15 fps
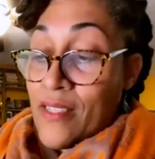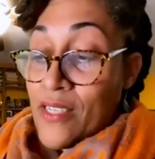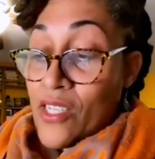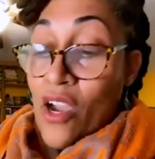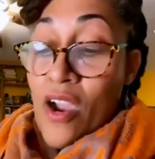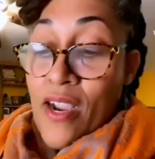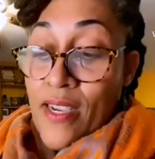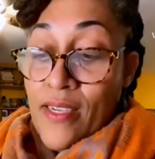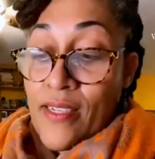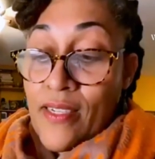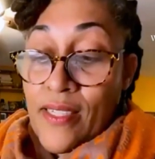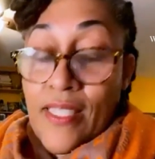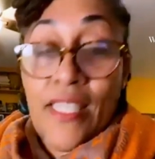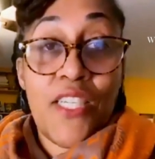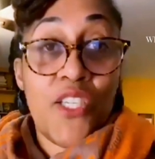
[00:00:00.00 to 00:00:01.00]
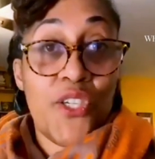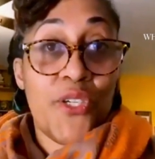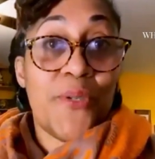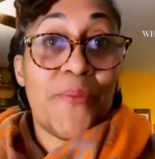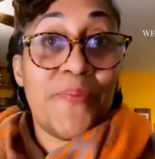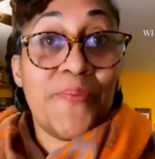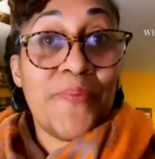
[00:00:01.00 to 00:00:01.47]
dark, didn't
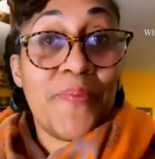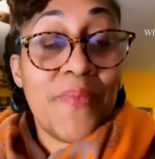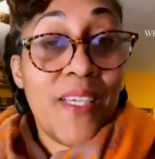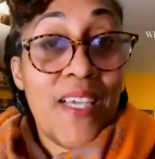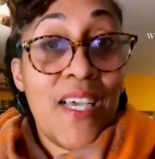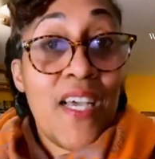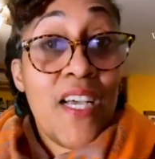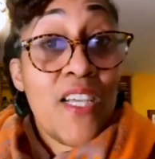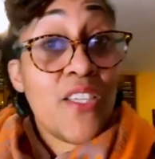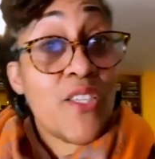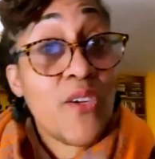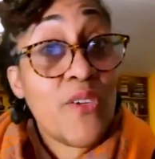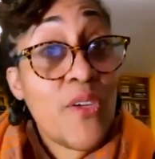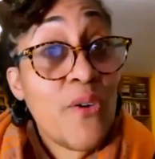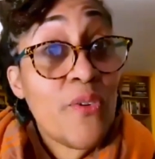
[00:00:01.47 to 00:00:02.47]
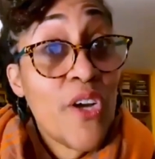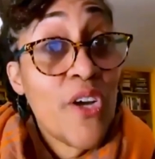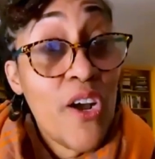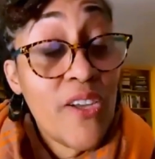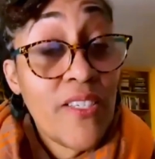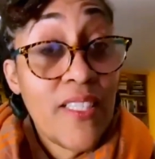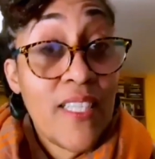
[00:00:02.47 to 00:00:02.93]
you? So don't
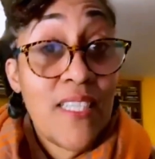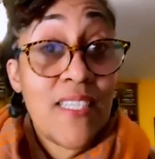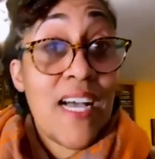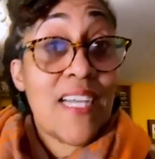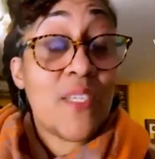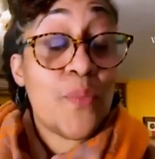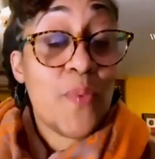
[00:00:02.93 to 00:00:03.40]
curse these eyes.